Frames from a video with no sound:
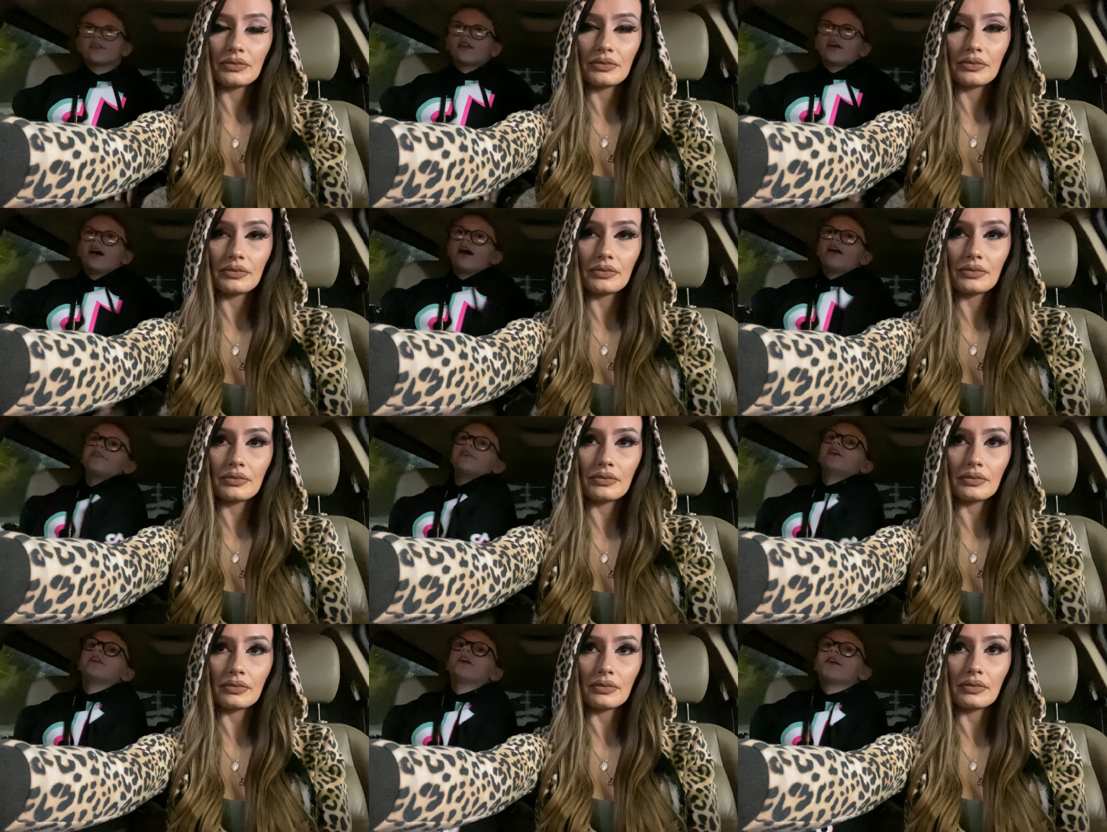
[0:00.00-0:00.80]

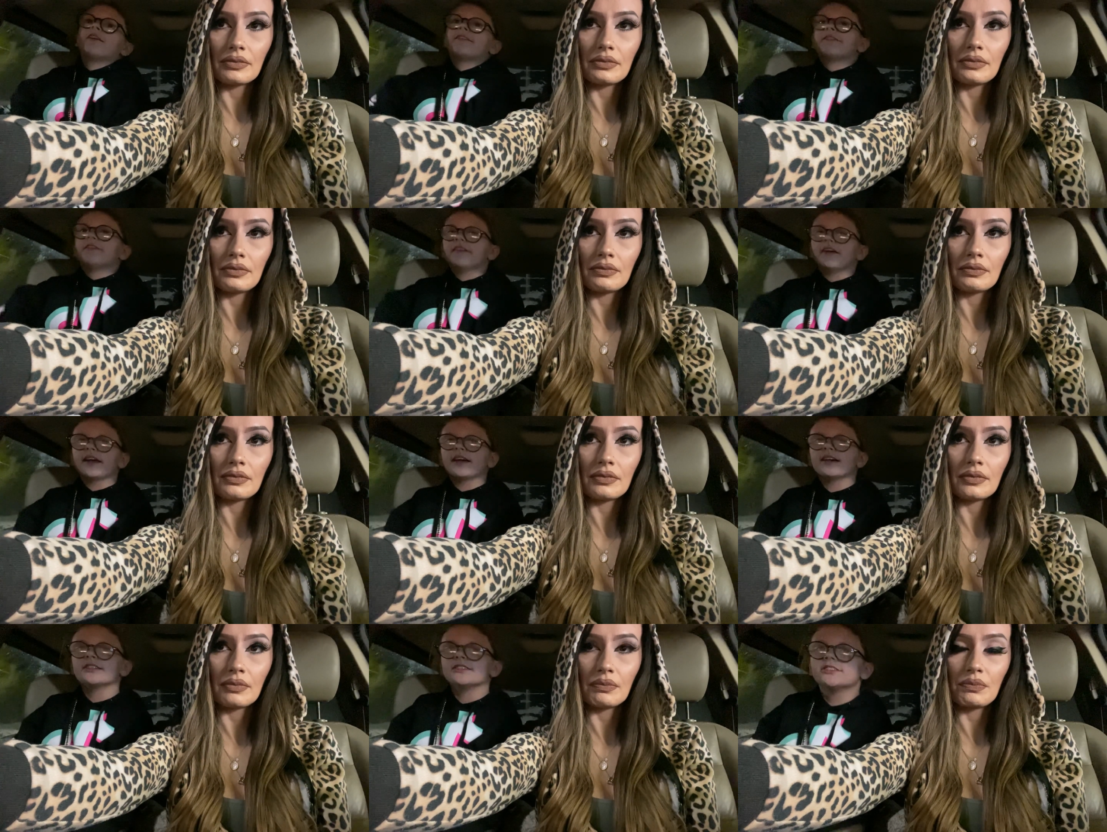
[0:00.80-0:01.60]
Speaker 1: having like
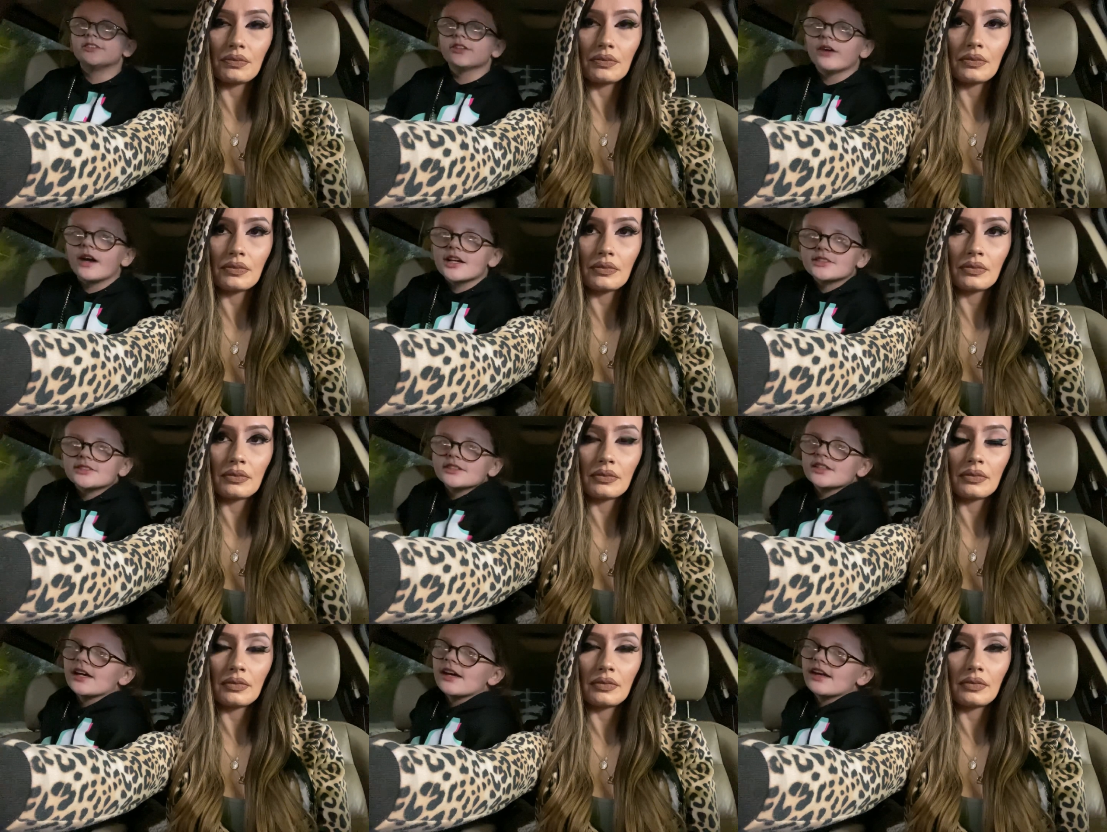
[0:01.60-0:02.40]
fans who
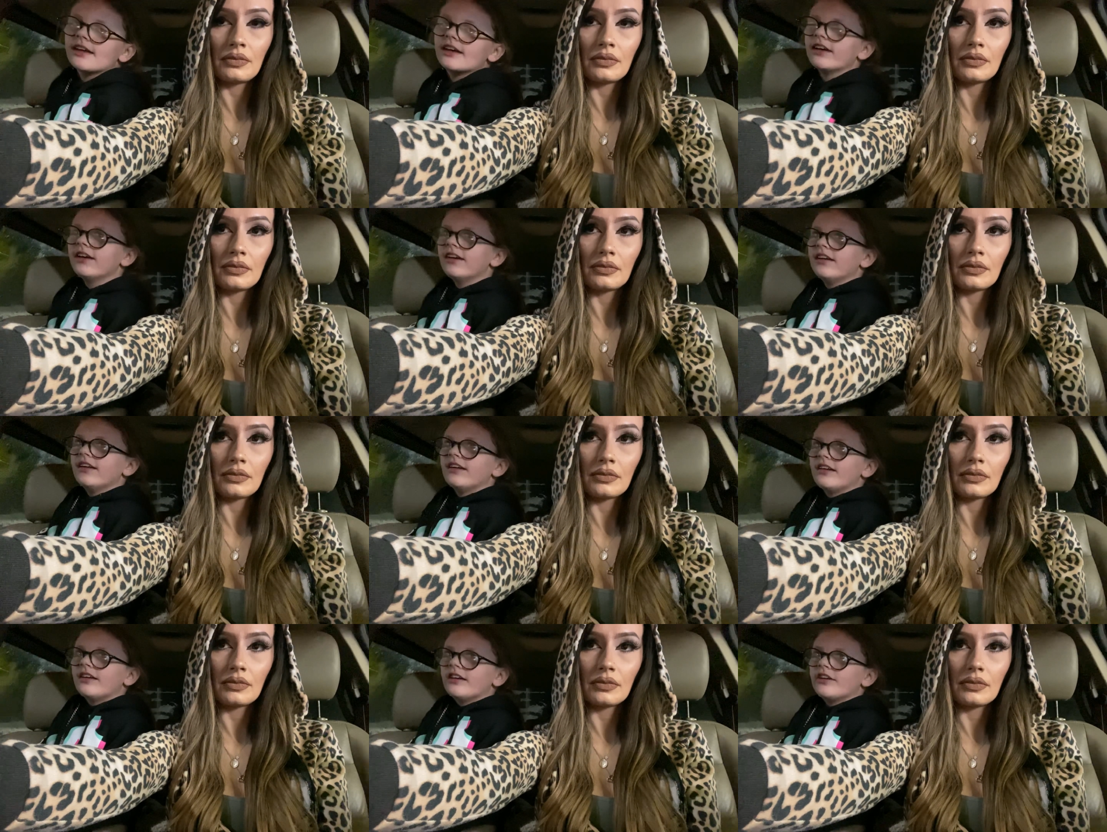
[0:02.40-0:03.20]
actually like
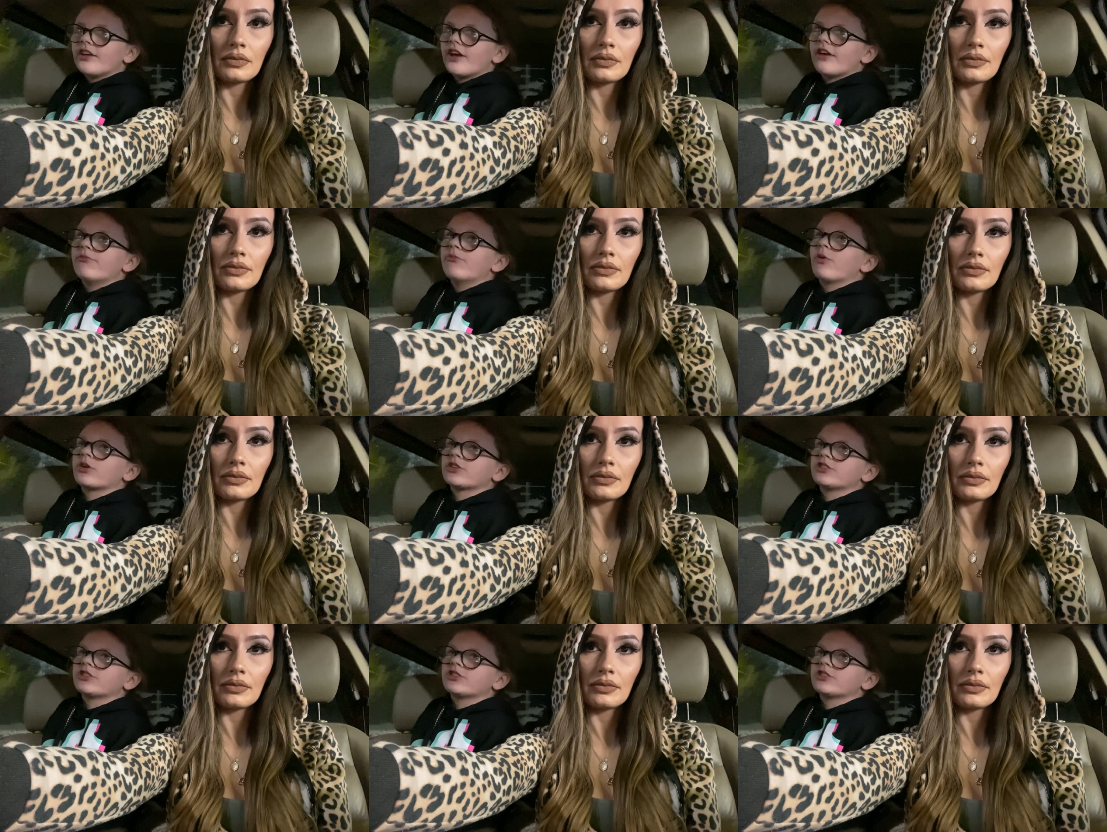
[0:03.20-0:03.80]
you have more